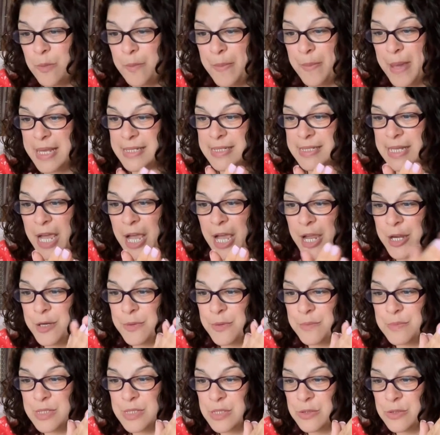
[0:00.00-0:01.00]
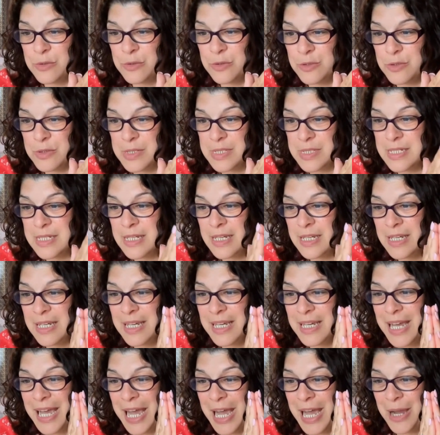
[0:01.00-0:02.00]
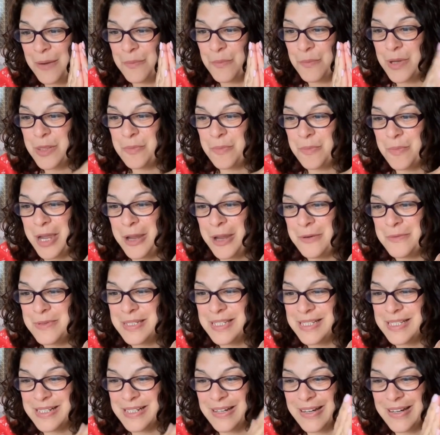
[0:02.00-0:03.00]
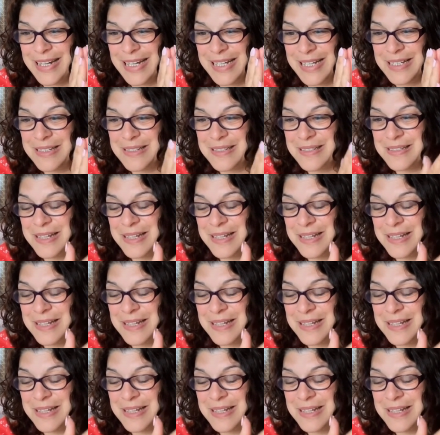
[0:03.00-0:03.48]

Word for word: Pets at Home stores with my own designed